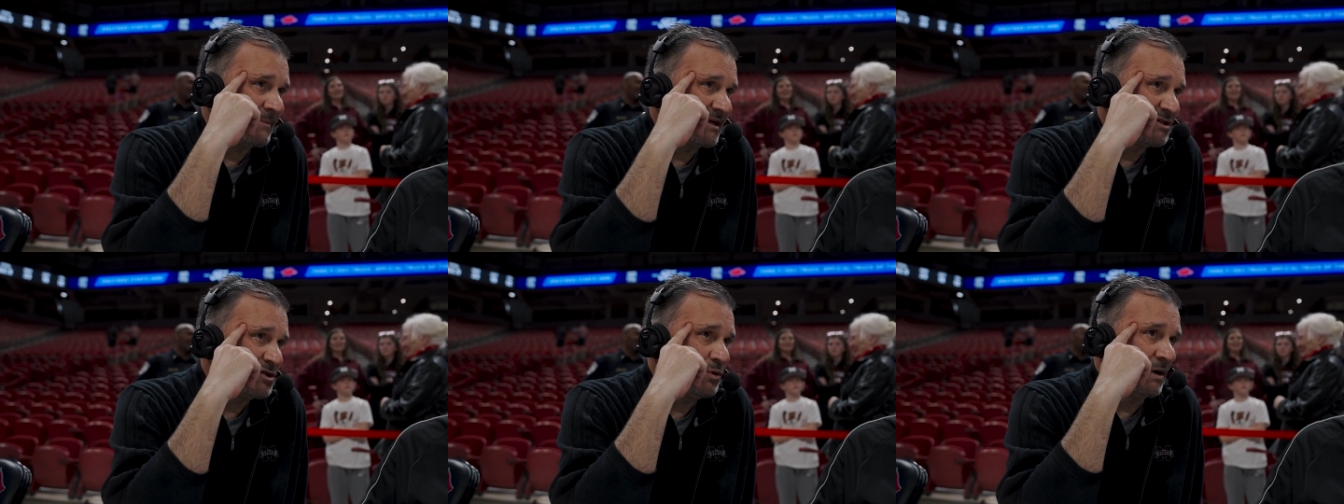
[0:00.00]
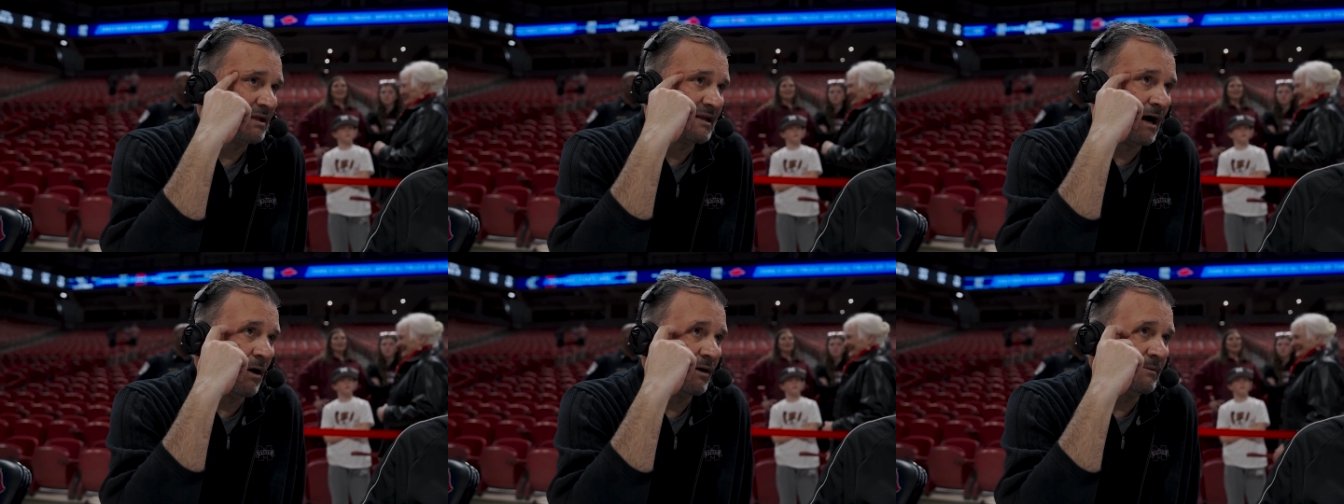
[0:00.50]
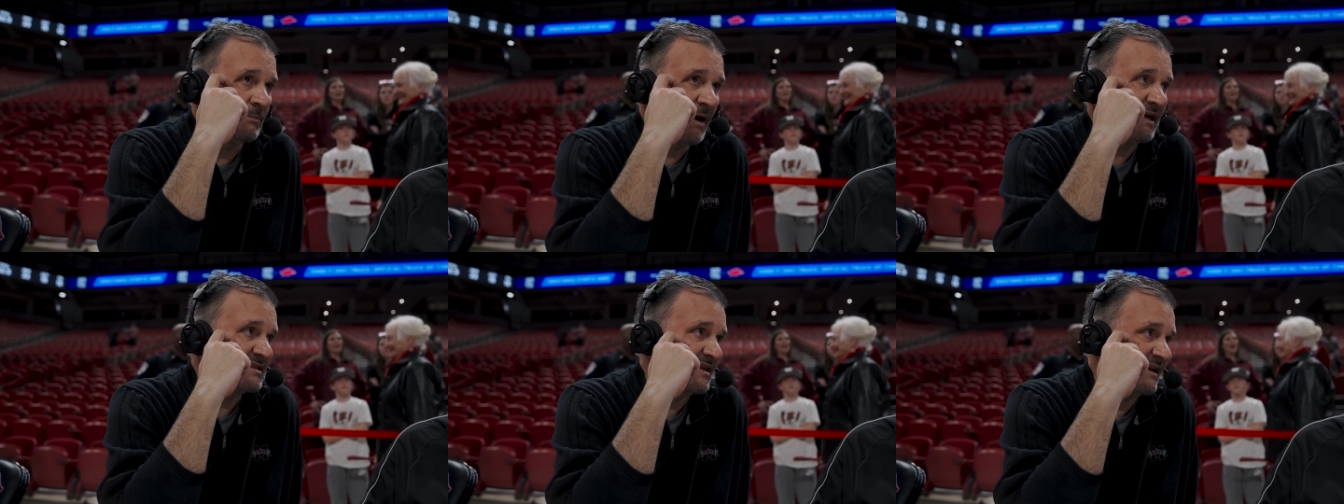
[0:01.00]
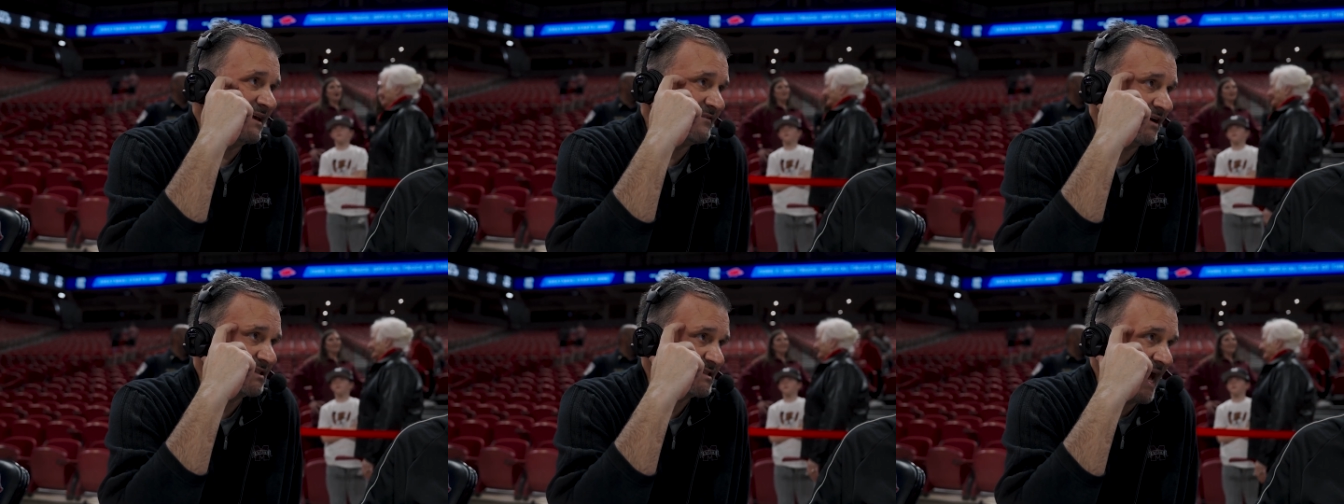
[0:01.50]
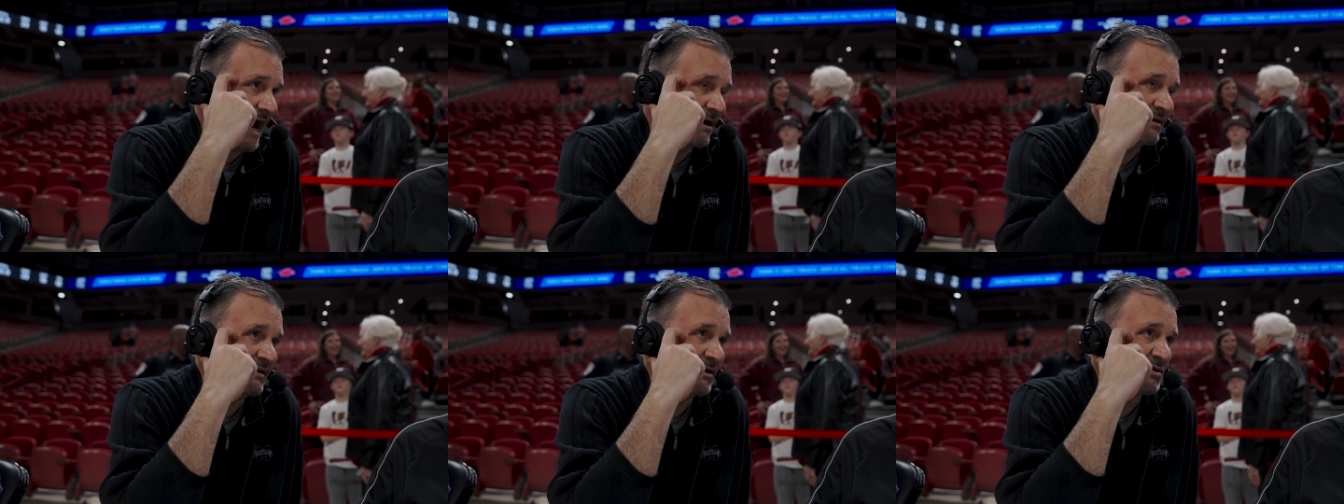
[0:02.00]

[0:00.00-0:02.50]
but as you well know, it breaks the defense down.